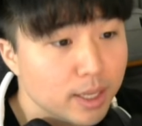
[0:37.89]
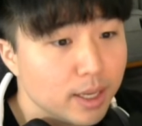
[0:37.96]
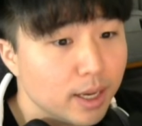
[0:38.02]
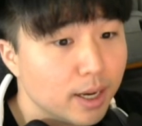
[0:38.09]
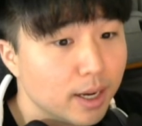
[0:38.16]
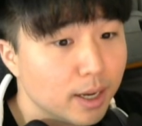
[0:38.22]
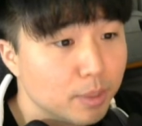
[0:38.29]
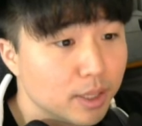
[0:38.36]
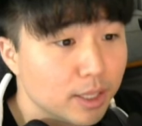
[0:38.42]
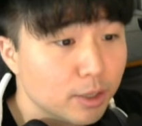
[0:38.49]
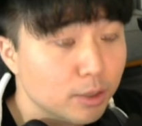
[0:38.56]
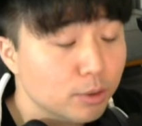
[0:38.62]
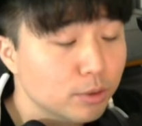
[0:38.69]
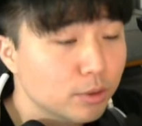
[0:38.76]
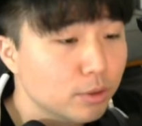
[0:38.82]
but they
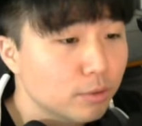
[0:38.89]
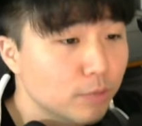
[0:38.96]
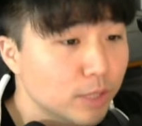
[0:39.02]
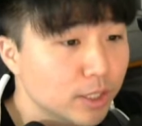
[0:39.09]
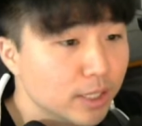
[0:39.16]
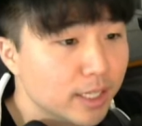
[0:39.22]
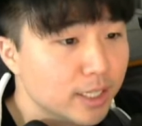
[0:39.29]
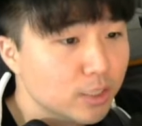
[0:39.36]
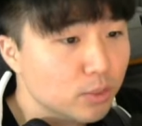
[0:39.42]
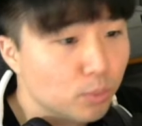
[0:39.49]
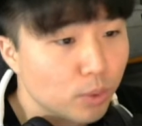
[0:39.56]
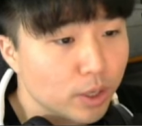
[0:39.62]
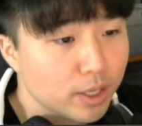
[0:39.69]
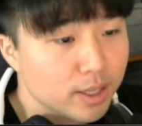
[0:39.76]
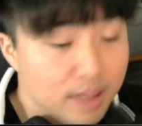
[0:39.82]
don't realize
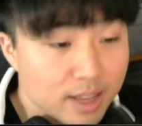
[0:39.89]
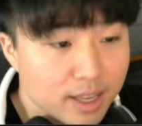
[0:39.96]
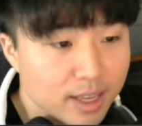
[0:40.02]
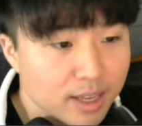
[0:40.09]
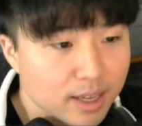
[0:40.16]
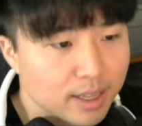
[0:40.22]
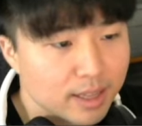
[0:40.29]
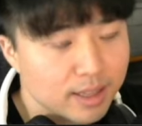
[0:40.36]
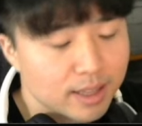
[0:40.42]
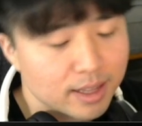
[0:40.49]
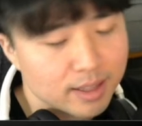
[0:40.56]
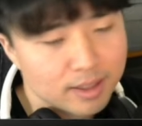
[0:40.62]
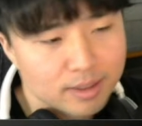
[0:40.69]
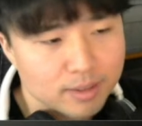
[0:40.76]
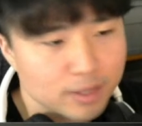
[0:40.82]
one thing, and
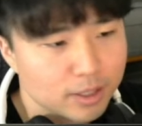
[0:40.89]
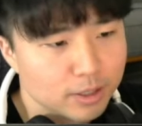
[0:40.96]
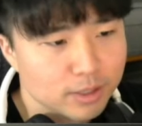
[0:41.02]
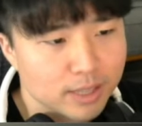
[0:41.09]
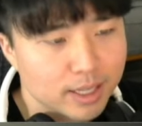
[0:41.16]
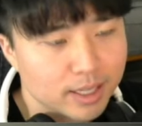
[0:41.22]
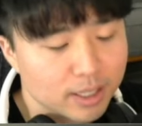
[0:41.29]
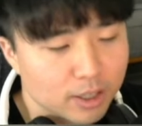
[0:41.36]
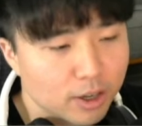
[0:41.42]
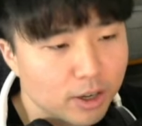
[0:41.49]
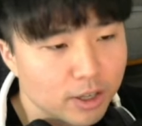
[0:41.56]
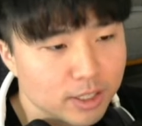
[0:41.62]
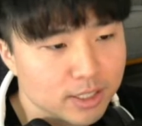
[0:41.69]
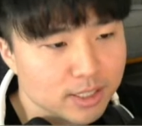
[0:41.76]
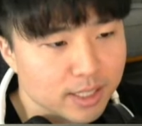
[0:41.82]
then, that can
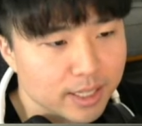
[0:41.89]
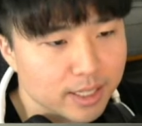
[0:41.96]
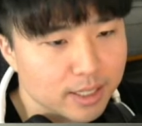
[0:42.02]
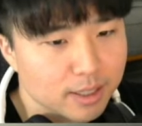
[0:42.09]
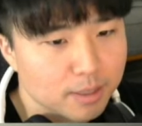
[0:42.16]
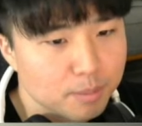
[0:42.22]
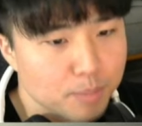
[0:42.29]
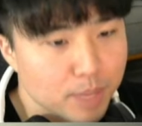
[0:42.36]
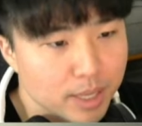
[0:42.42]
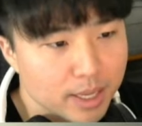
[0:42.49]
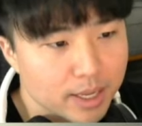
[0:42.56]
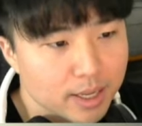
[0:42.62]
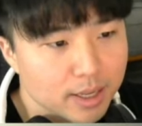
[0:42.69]
cause like a big